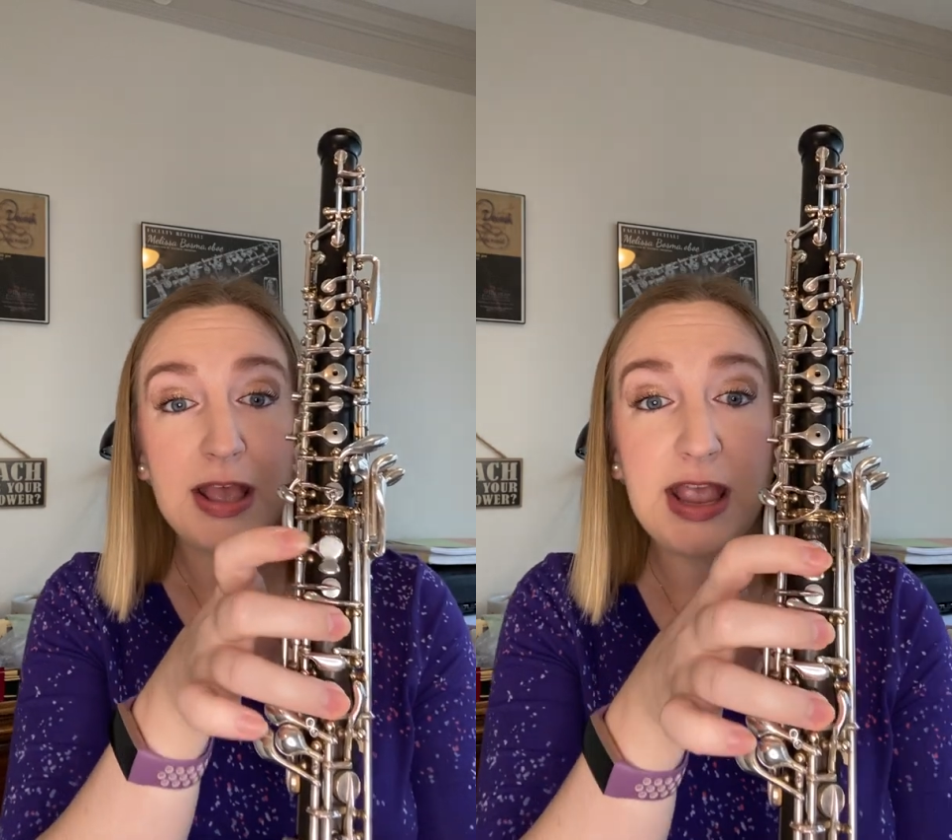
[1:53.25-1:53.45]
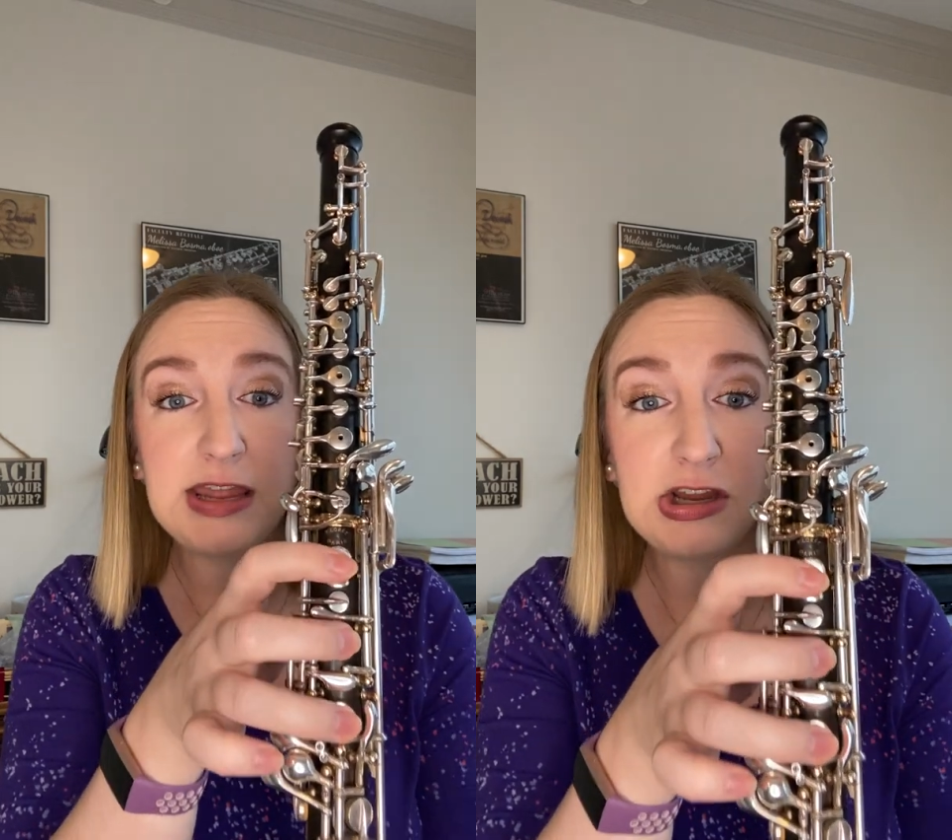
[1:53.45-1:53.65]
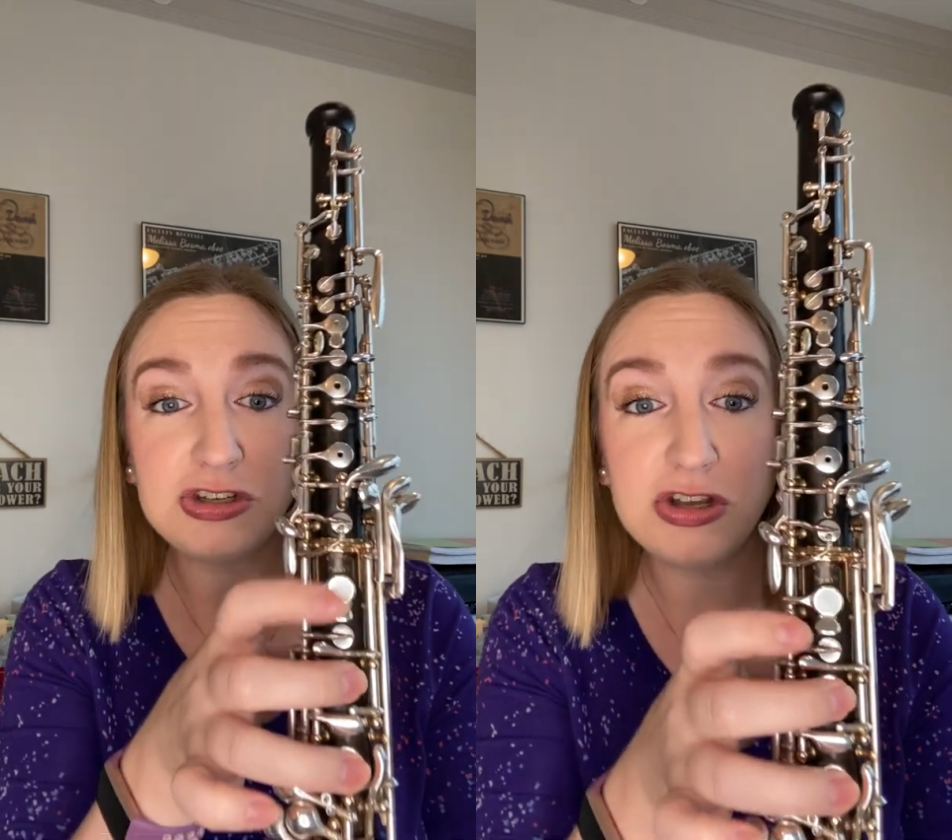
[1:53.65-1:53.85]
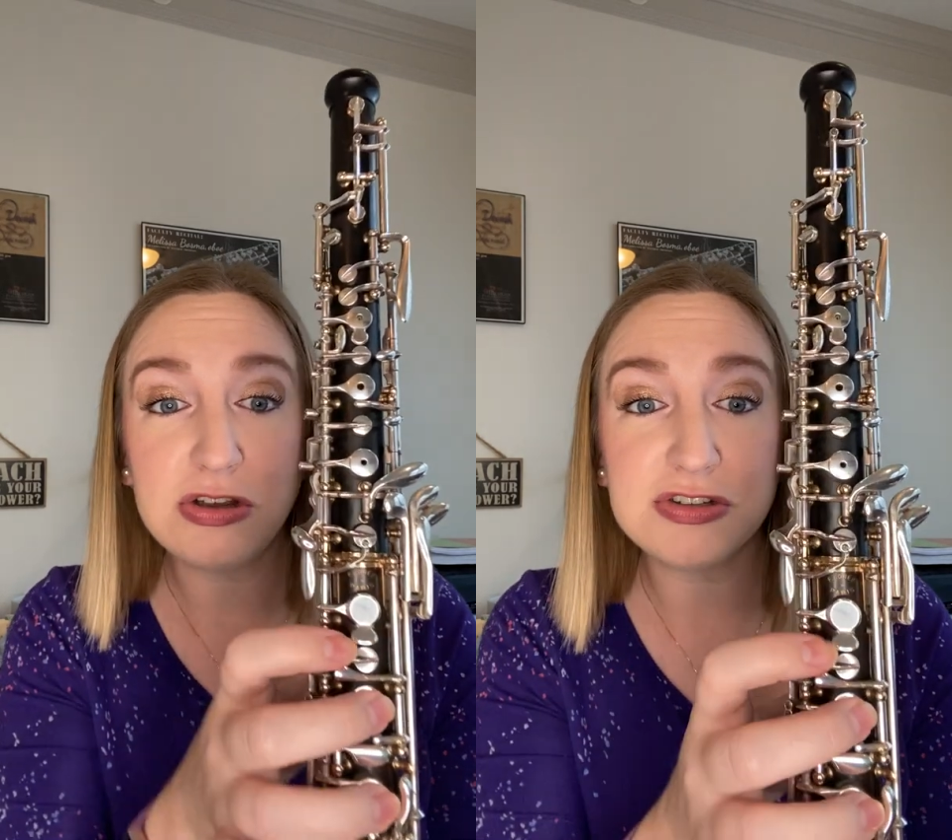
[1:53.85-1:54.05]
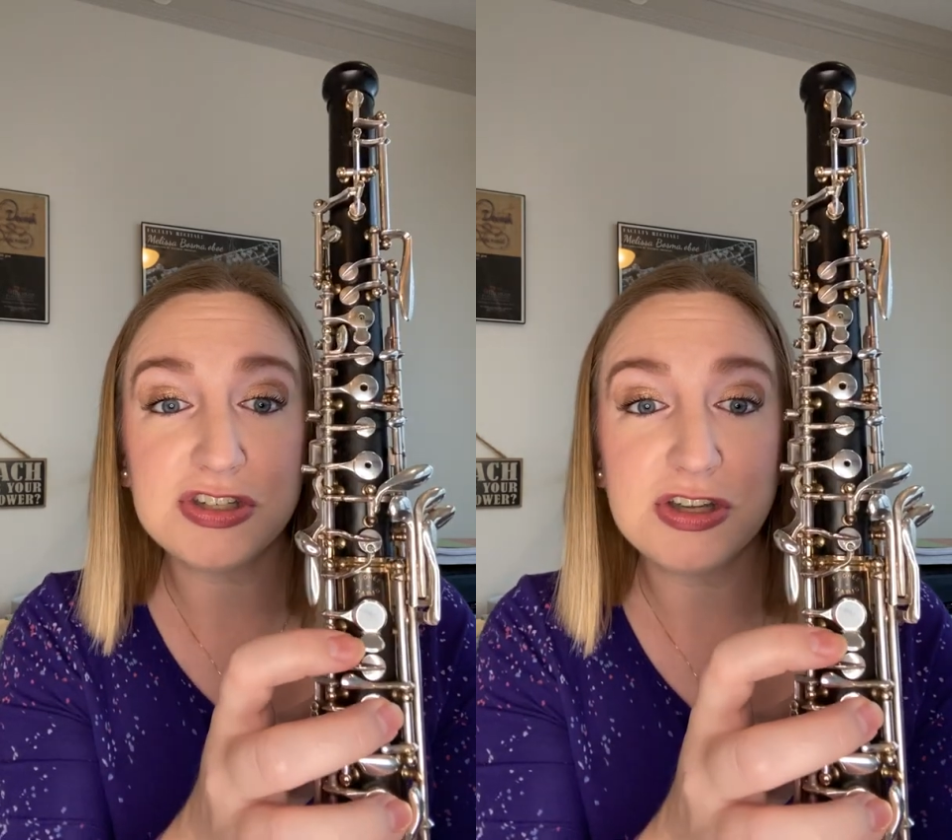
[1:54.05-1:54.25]
And on
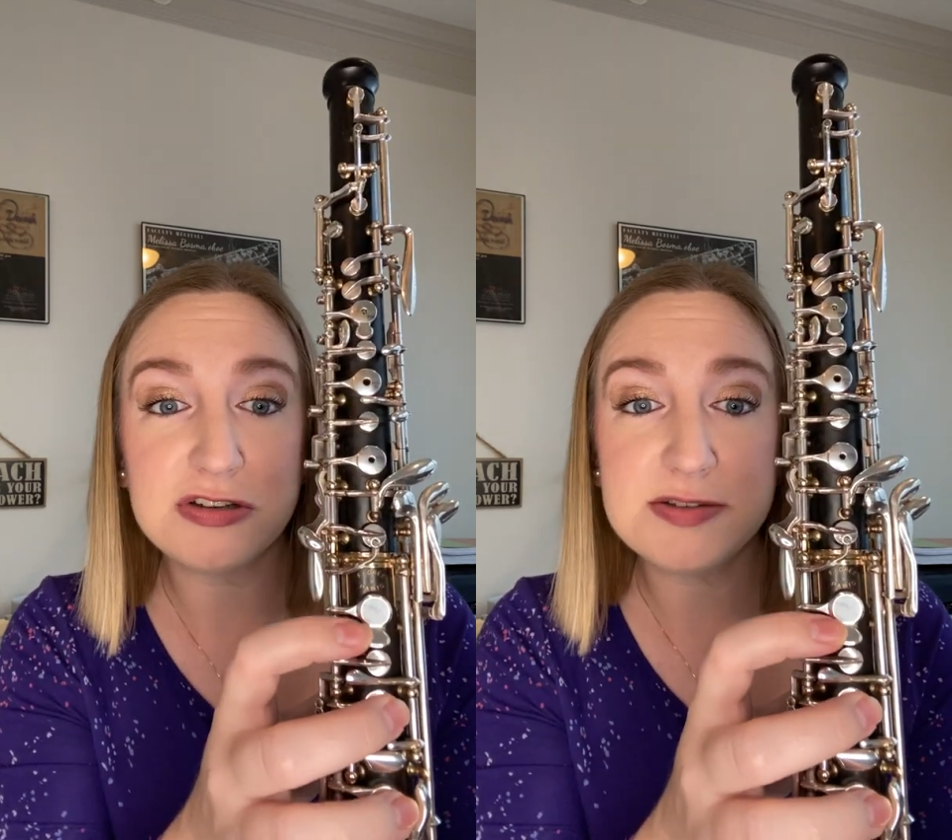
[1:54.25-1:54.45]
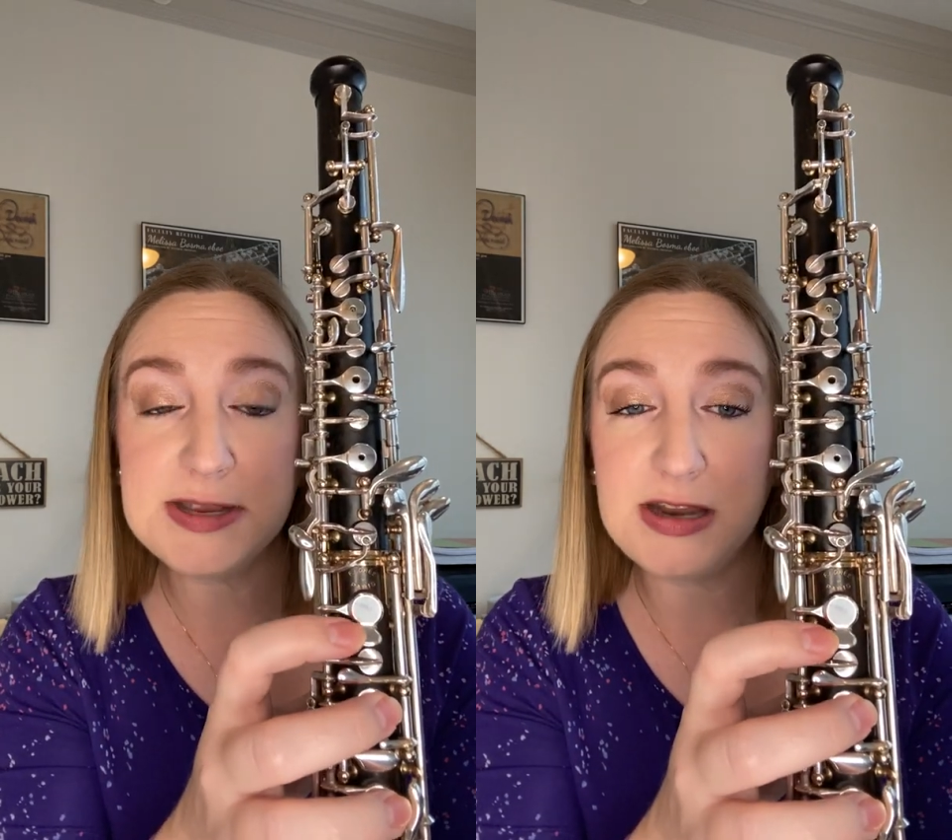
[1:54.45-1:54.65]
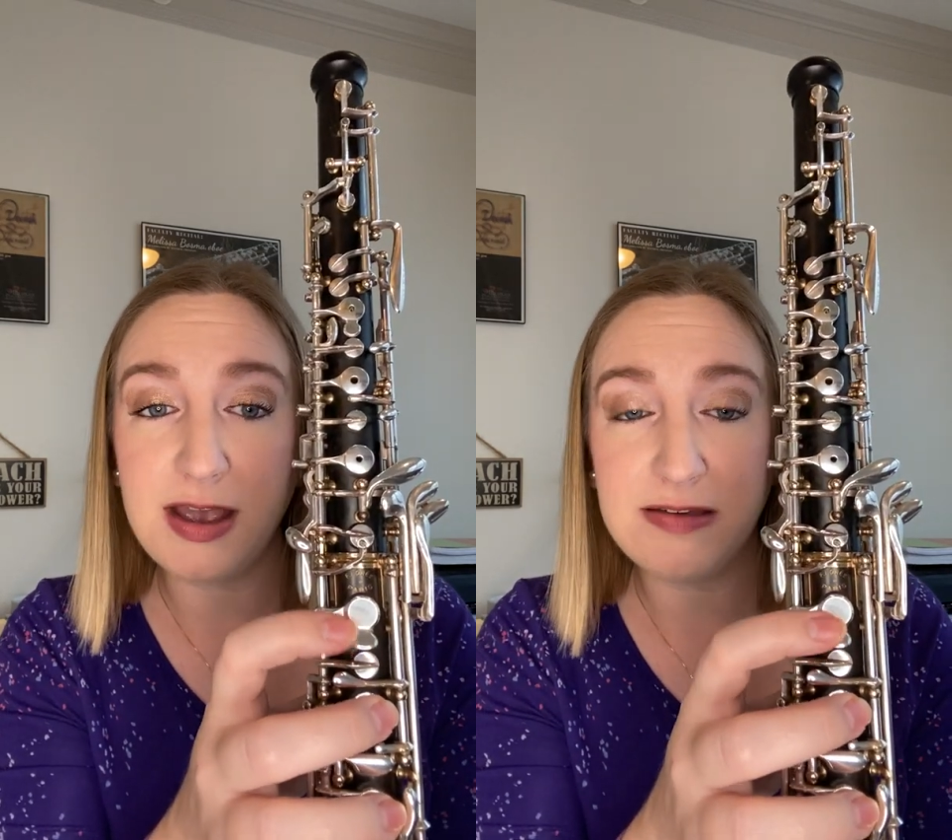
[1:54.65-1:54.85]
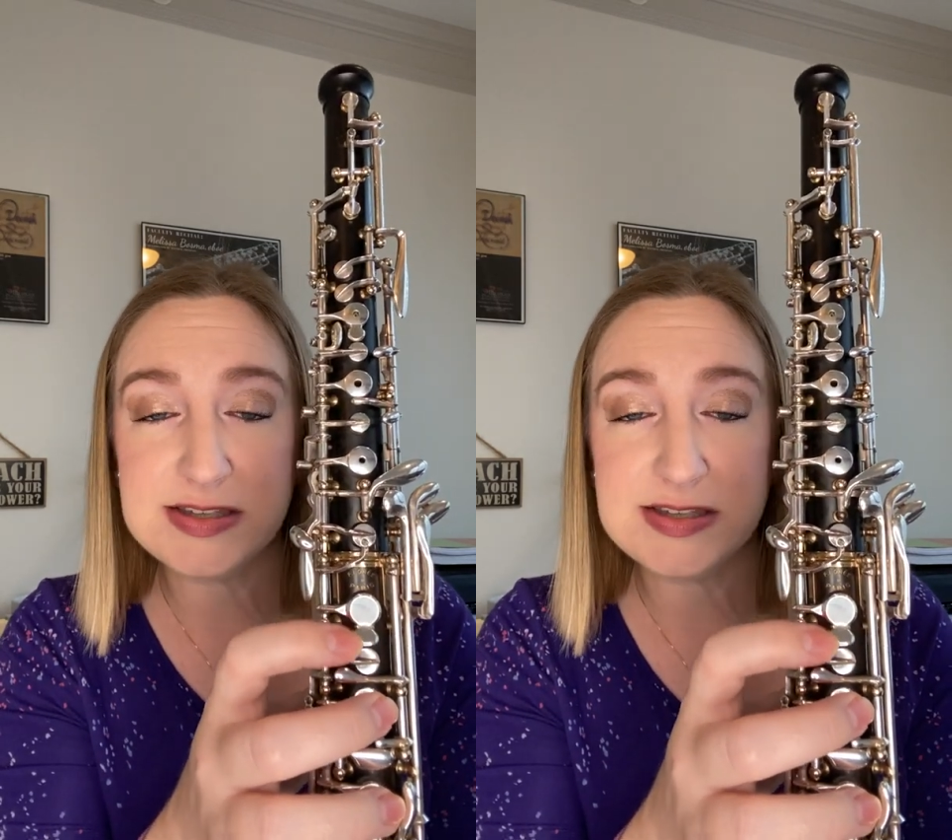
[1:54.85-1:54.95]
yours may not have